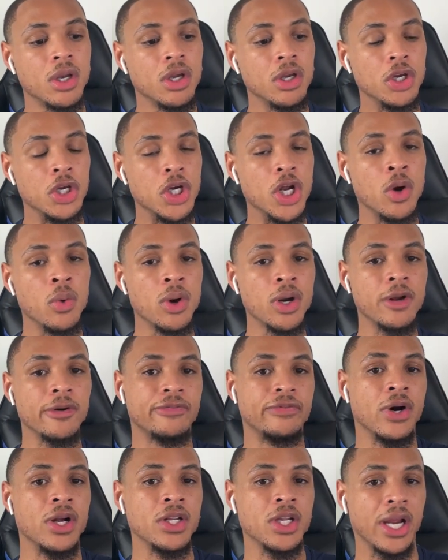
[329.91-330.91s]

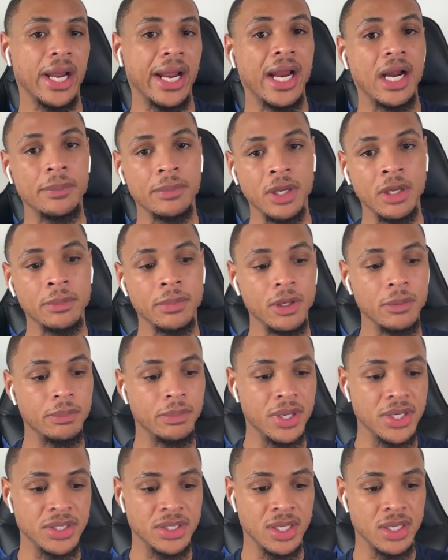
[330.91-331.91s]
fund your Airbnb
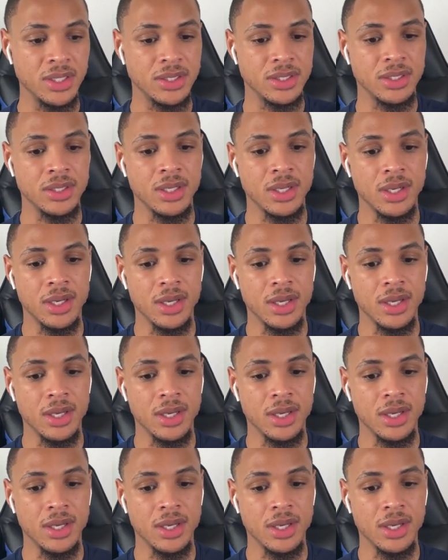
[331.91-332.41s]
business